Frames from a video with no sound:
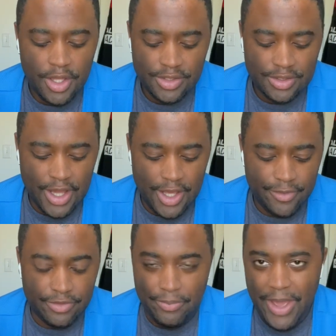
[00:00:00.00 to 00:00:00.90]
like
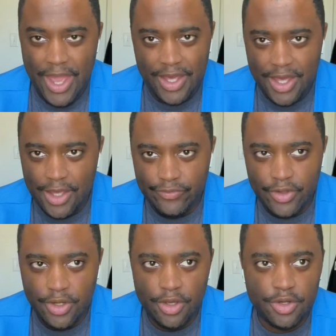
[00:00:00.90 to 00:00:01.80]
pancake
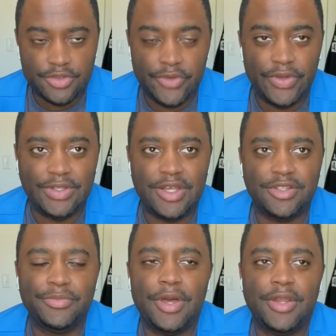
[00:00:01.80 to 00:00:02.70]
video and stuff like that,
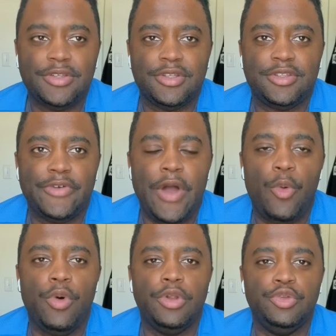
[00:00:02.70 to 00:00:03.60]
sometimes that's the stuff I
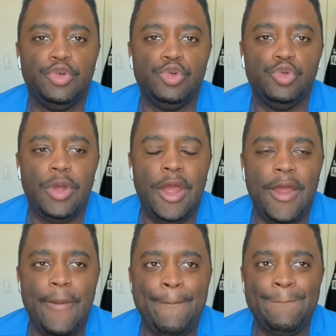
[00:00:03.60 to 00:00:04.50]
want to do,
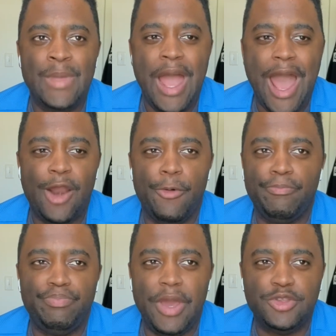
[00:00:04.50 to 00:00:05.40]
and I don't
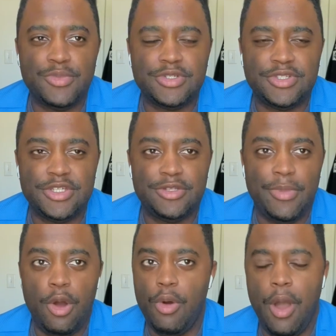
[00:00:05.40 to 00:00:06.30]
pay too much attention
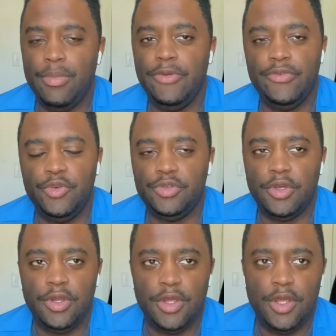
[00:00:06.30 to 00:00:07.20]
about how many views it's
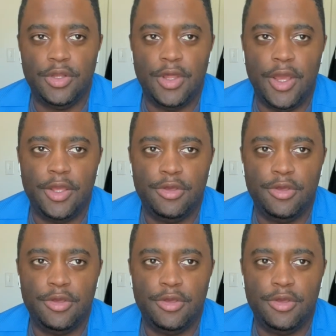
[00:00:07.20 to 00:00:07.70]
gonna get, because